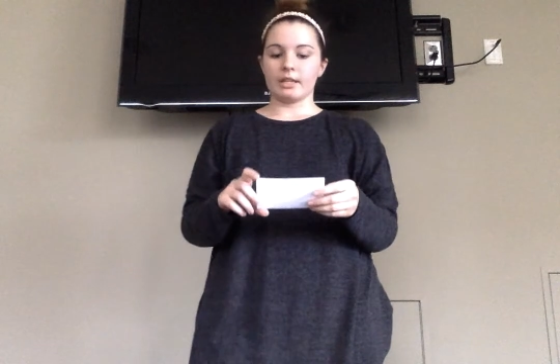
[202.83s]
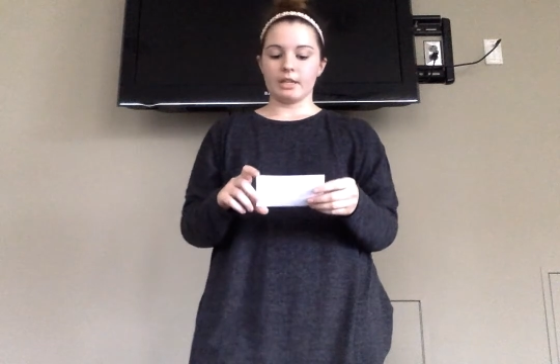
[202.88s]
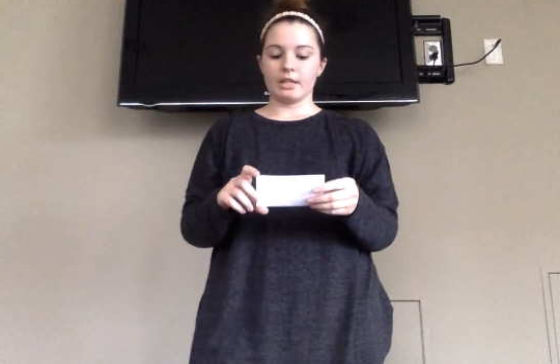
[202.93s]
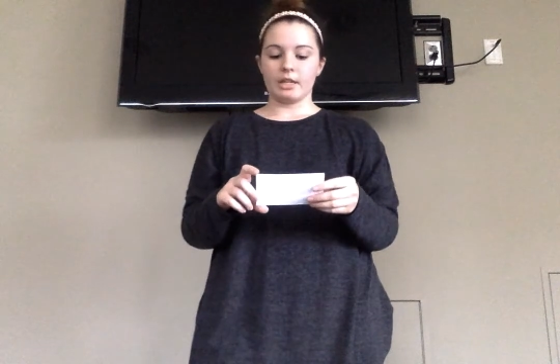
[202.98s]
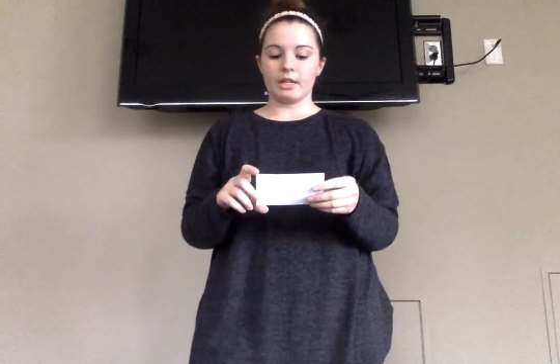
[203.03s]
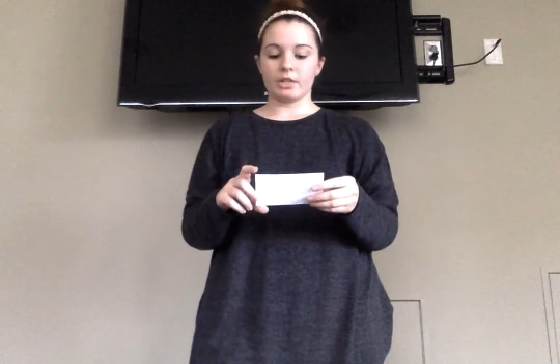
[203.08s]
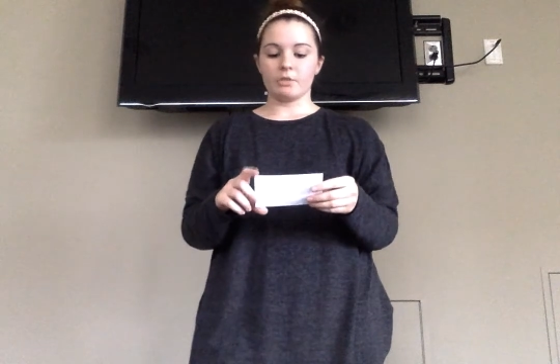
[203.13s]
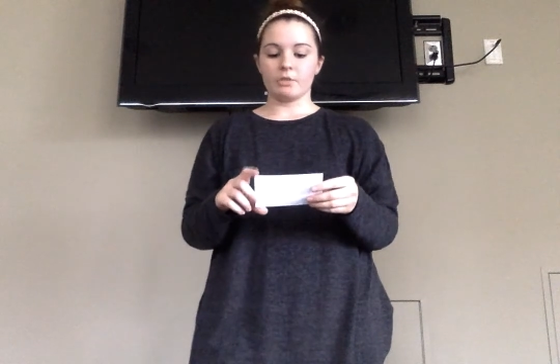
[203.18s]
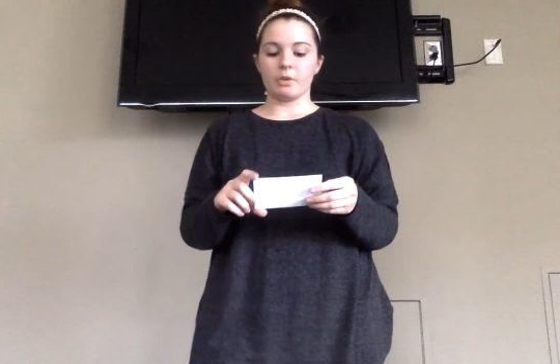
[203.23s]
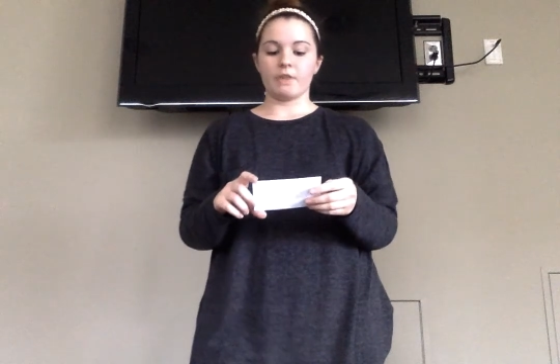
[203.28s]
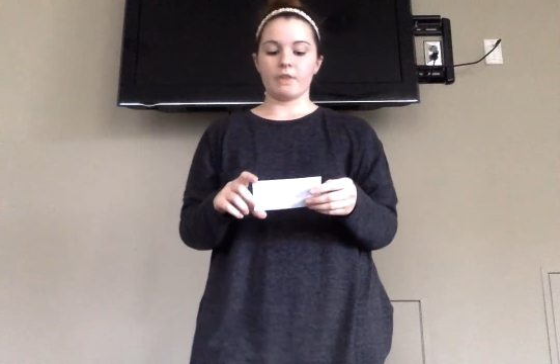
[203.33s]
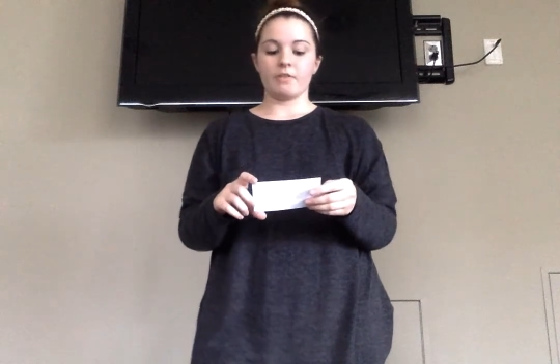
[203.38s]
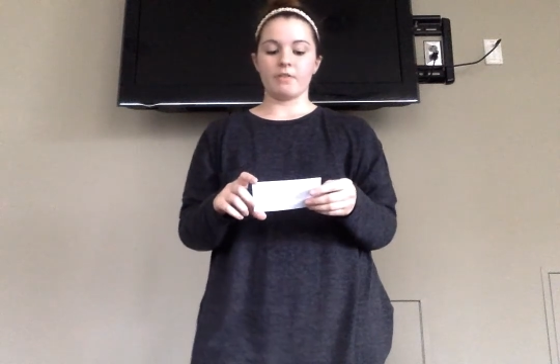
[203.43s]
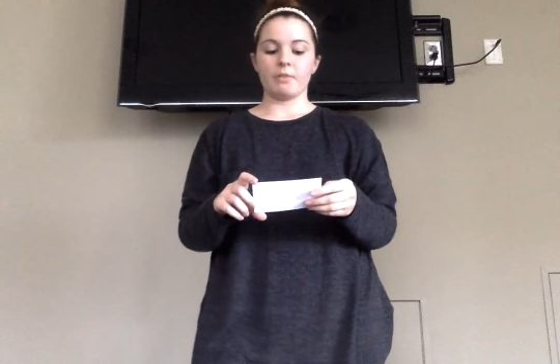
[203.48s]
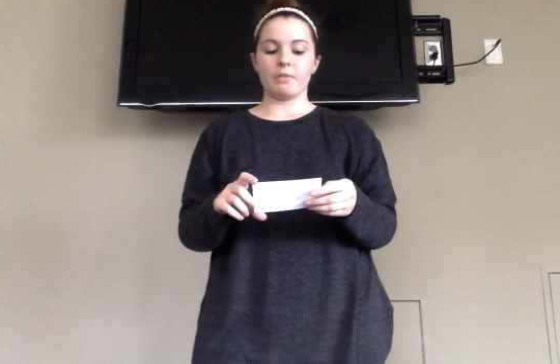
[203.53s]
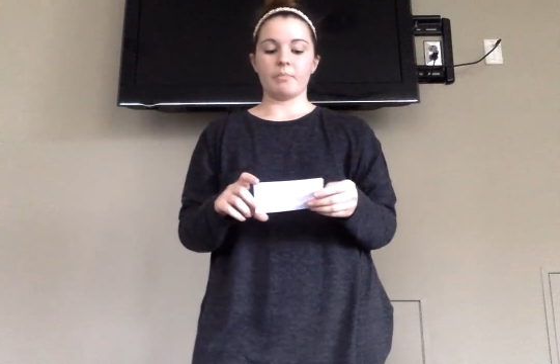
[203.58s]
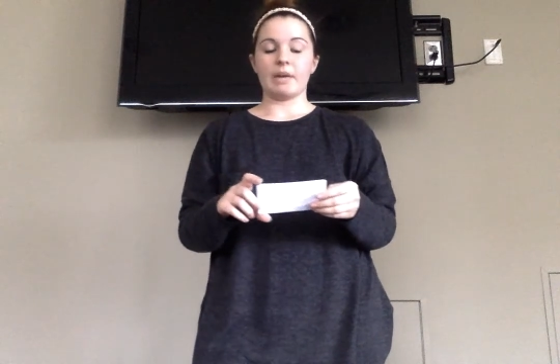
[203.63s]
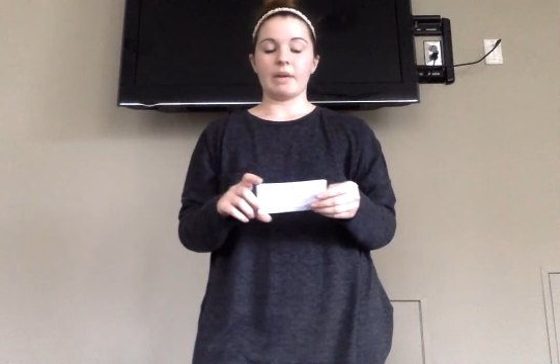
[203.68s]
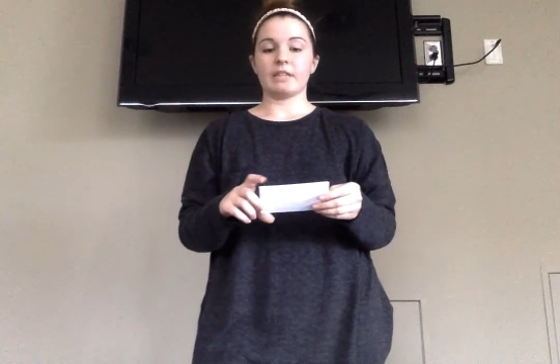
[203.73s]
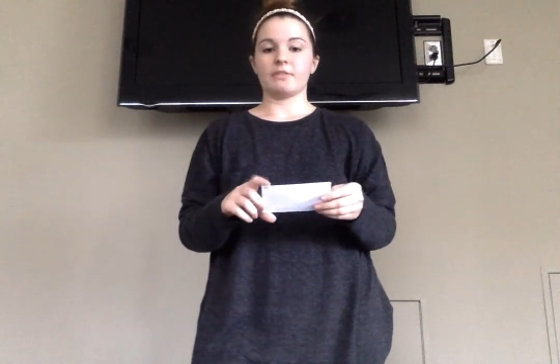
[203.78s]
and it's one of the
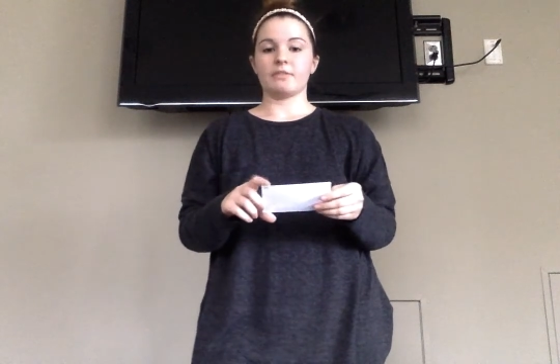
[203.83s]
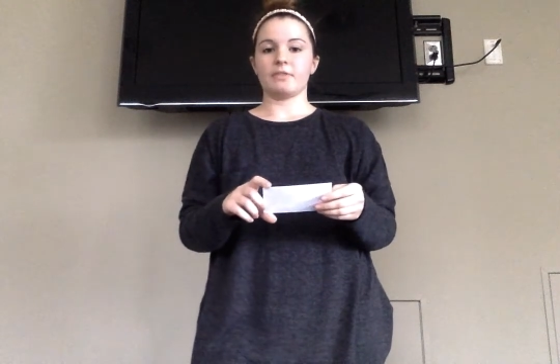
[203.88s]
best